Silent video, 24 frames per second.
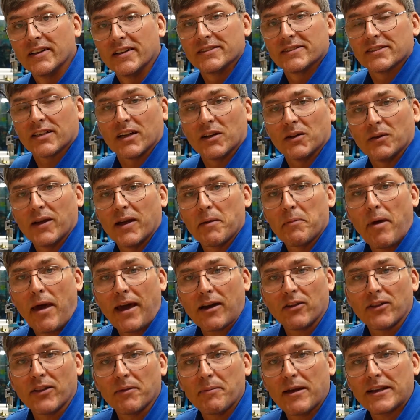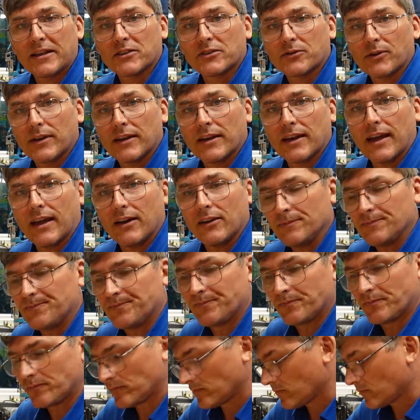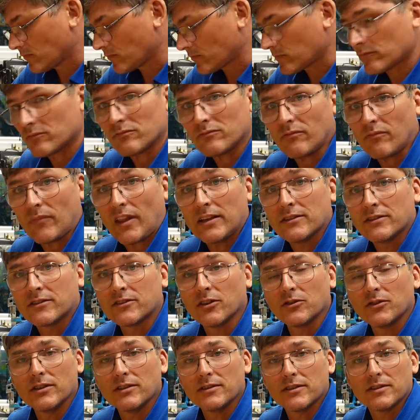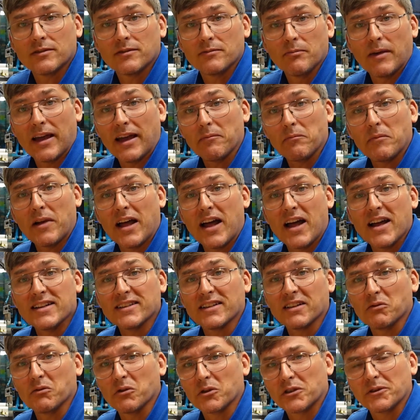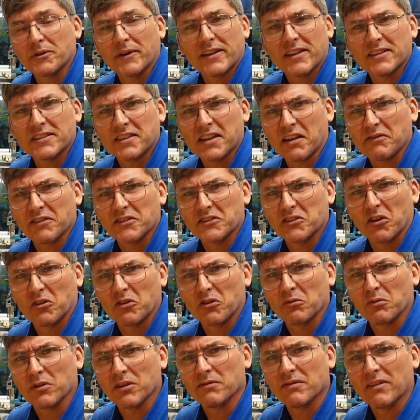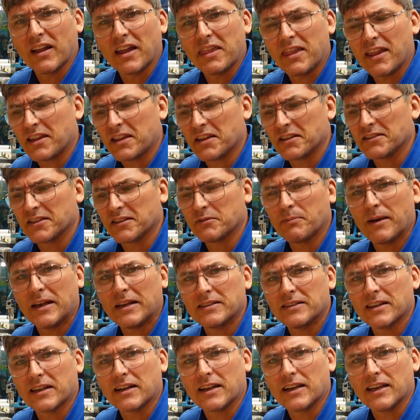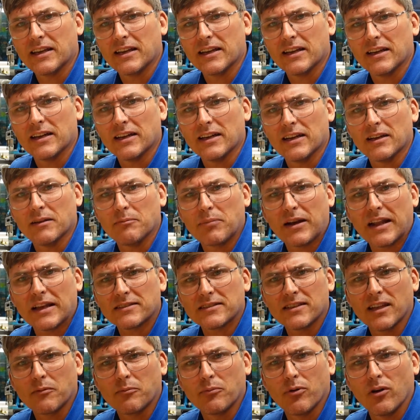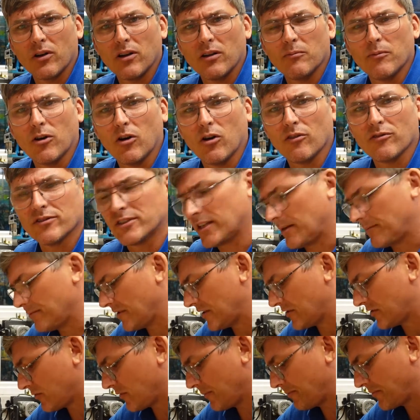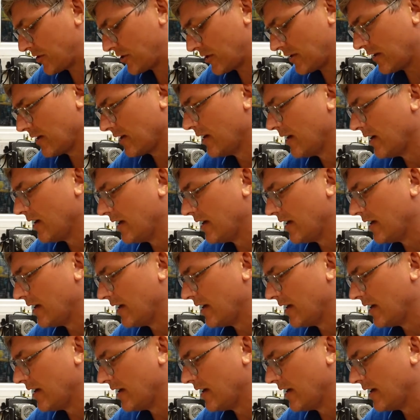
So back on the big screen now. So this, my eyes are watering. This stuff is horrible. I think this is basically a plastic polymer of some description.